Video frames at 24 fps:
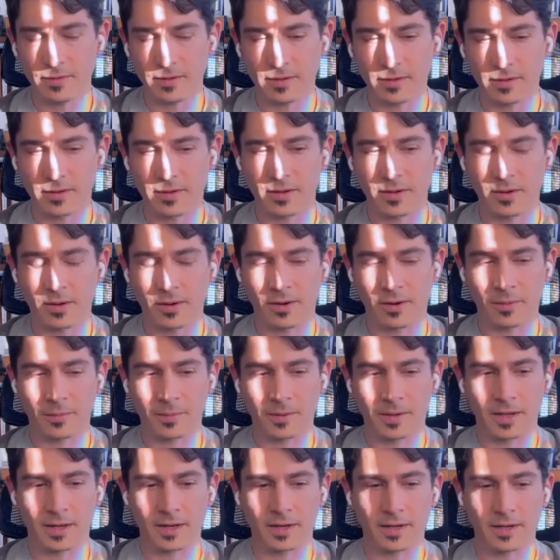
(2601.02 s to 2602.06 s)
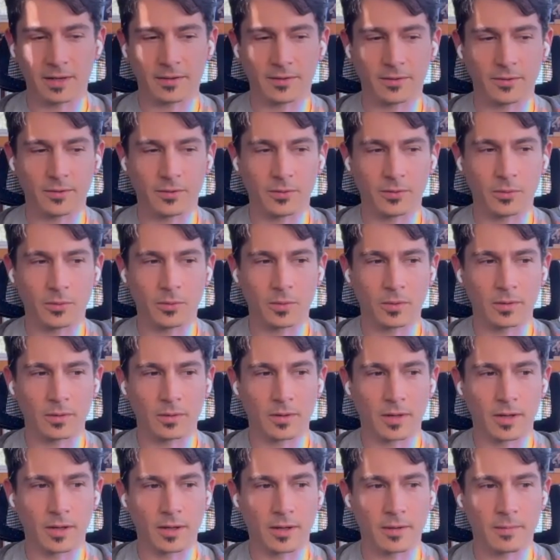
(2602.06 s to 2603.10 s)
are beginning to
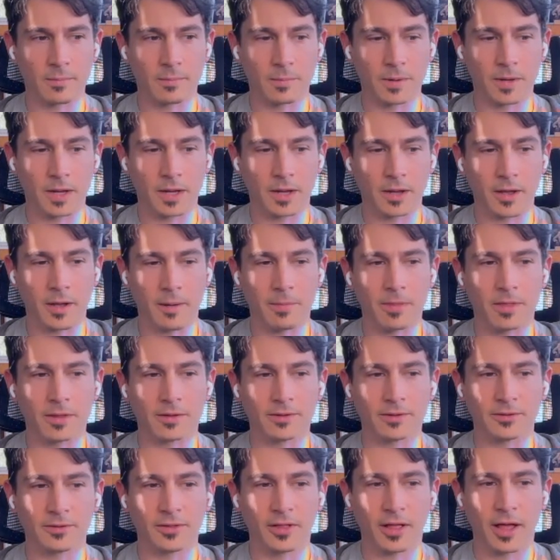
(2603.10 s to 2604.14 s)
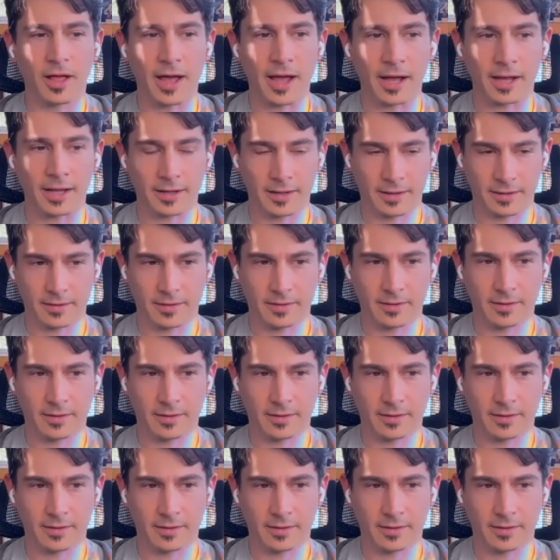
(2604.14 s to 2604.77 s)
pick up the slack